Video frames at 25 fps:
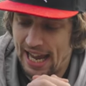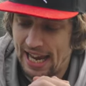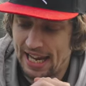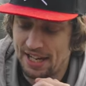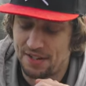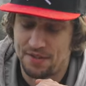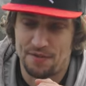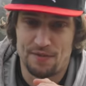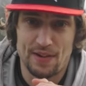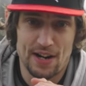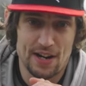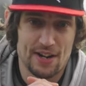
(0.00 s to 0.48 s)

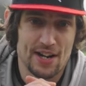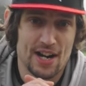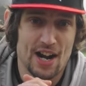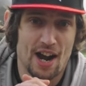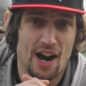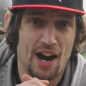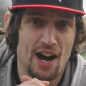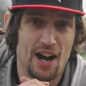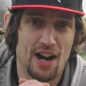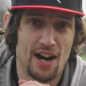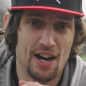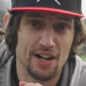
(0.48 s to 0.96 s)
It's very
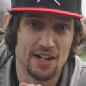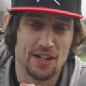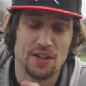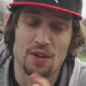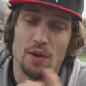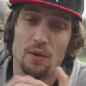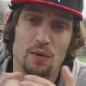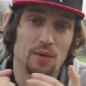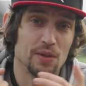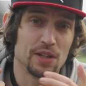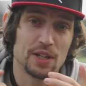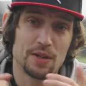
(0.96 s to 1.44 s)
hard, and
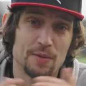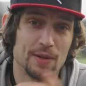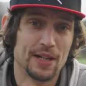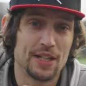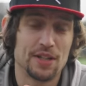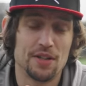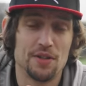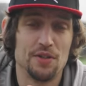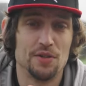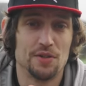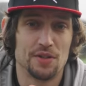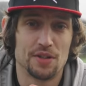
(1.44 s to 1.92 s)
the only
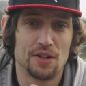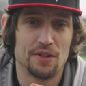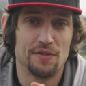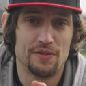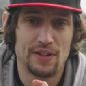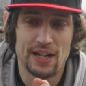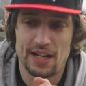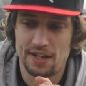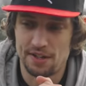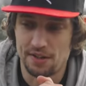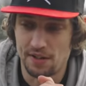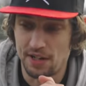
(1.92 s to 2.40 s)
way you know your
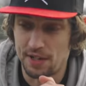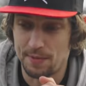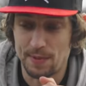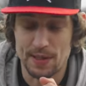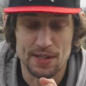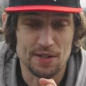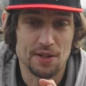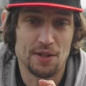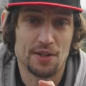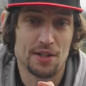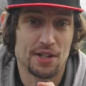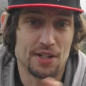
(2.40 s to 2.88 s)
value is
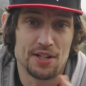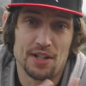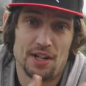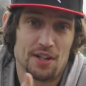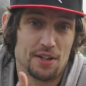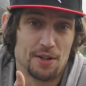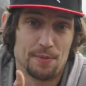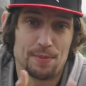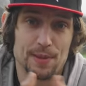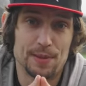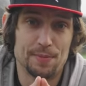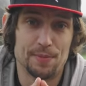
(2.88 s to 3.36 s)
by talking to
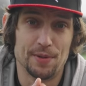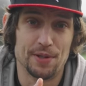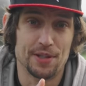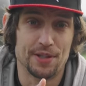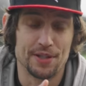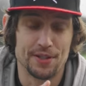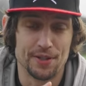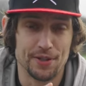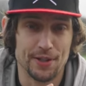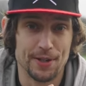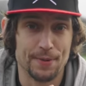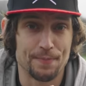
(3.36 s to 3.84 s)
other people
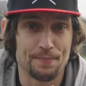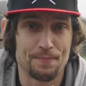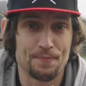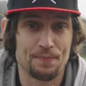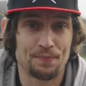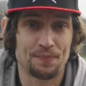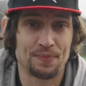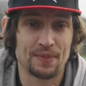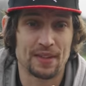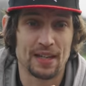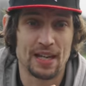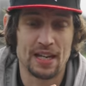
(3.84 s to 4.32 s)
that do it.
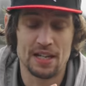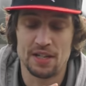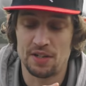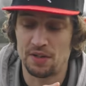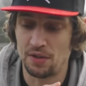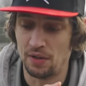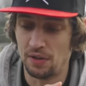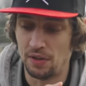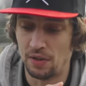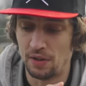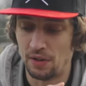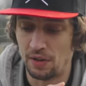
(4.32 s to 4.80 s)

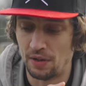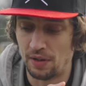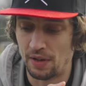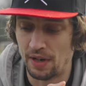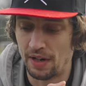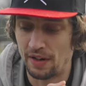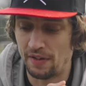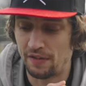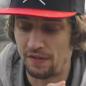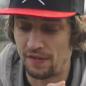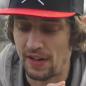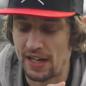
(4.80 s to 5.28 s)
So
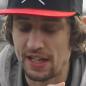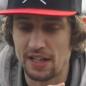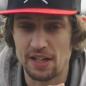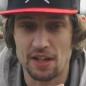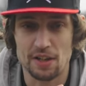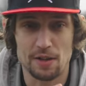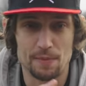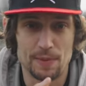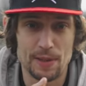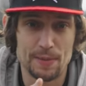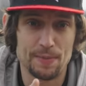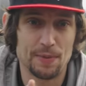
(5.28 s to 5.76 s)
find
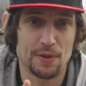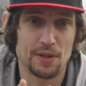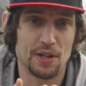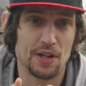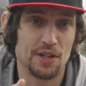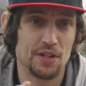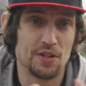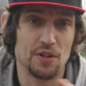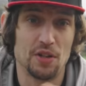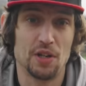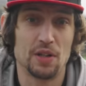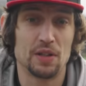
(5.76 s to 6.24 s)
other people
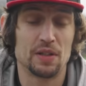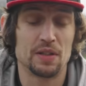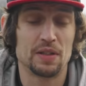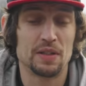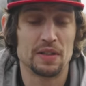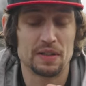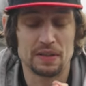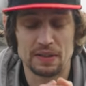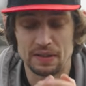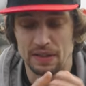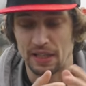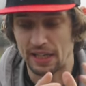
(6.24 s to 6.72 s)
that are doing
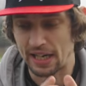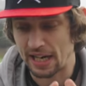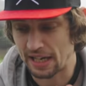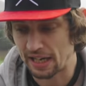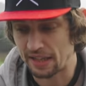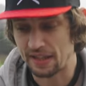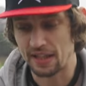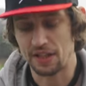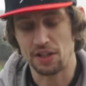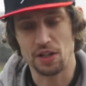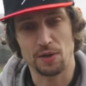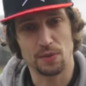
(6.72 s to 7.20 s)
the
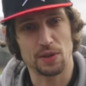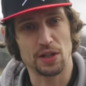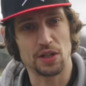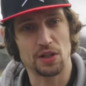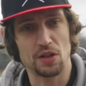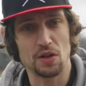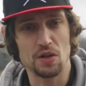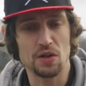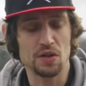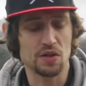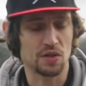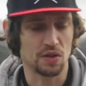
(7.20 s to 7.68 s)
kind of thing you want
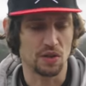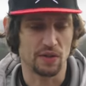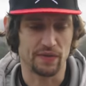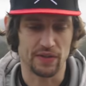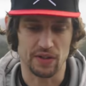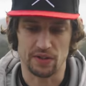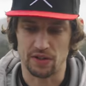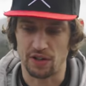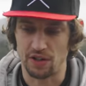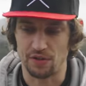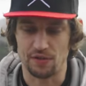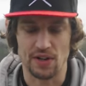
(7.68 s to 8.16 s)
to do. So if
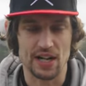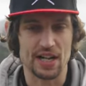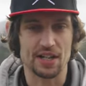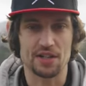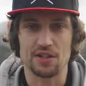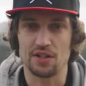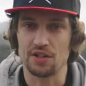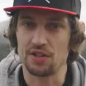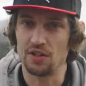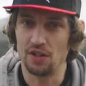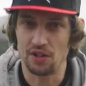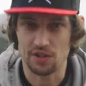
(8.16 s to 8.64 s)
you're a
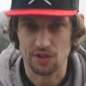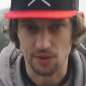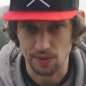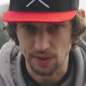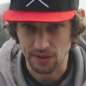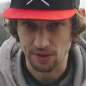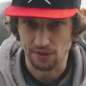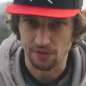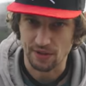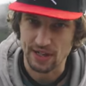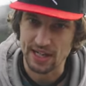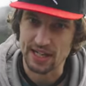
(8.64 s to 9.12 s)
racer, talk
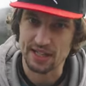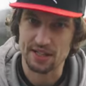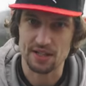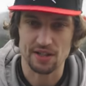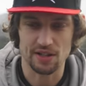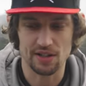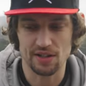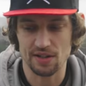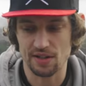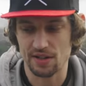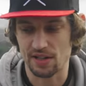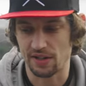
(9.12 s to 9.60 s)
to other
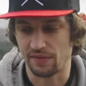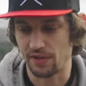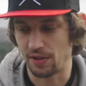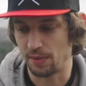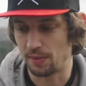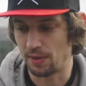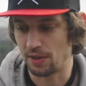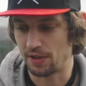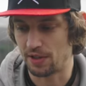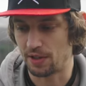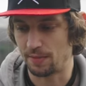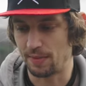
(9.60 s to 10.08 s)
racers. If
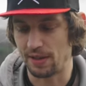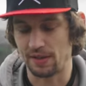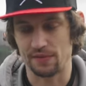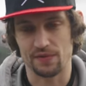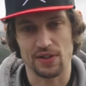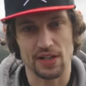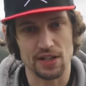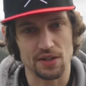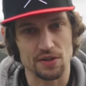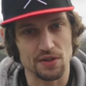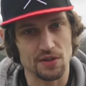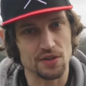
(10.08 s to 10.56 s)
you're wanting to make
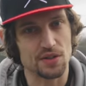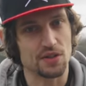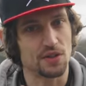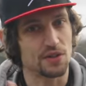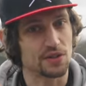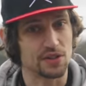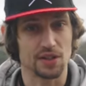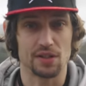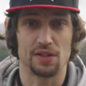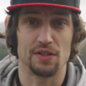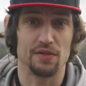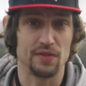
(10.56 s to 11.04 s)
videos,
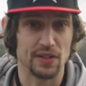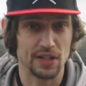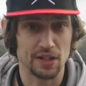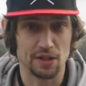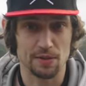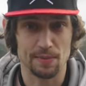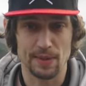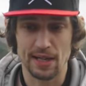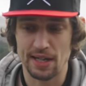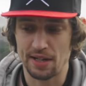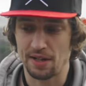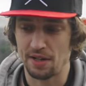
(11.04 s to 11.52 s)
talk to other
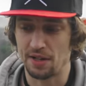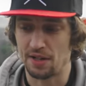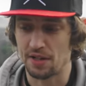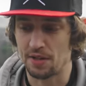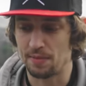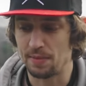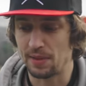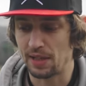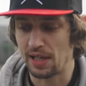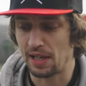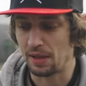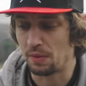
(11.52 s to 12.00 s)
video
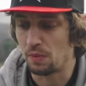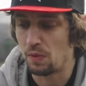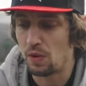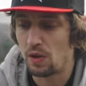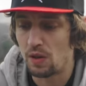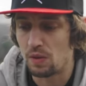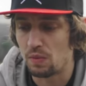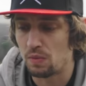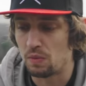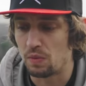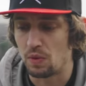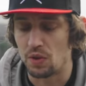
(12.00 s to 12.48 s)
makers and be like,
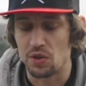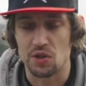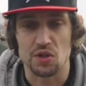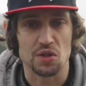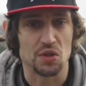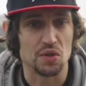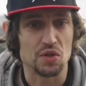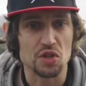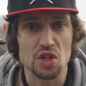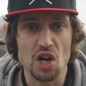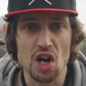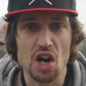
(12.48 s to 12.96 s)
what
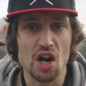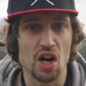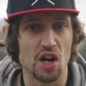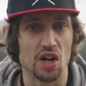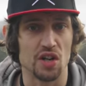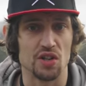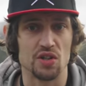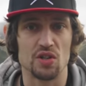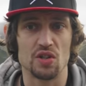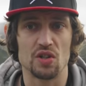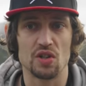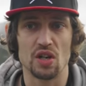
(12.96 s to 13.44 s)
do you
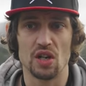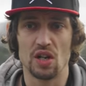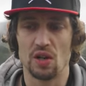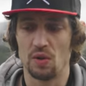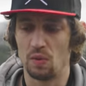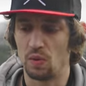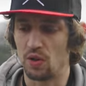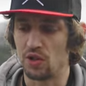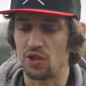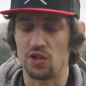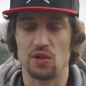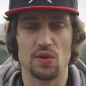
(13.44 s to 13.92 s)
charge?
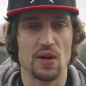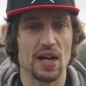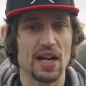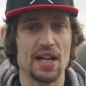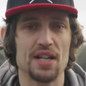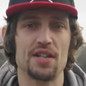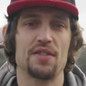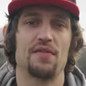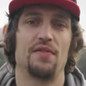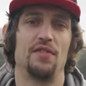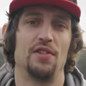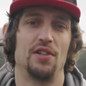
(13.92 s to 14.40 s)
What do you
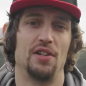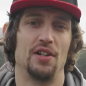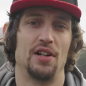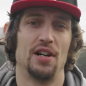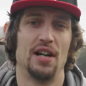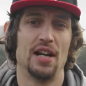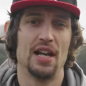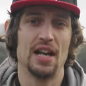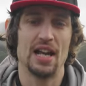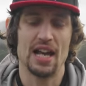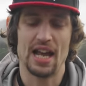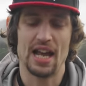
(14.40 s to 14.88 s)
ask for?